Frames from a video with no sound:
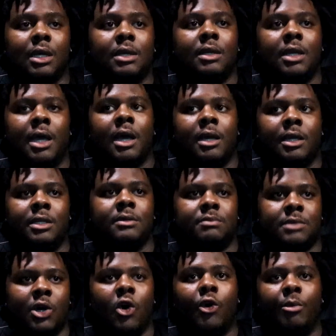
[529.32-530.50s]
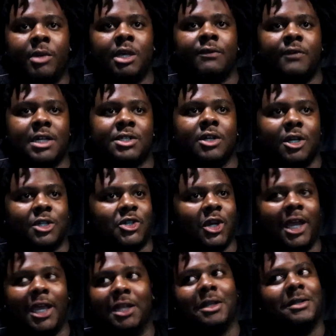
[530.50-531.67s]
Uh, yeah, he told me if I start
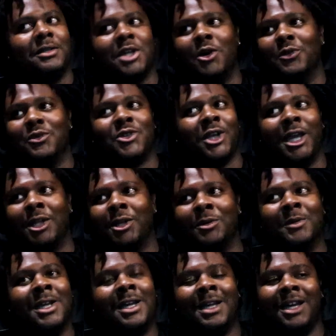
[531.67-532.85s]
training, don't train them.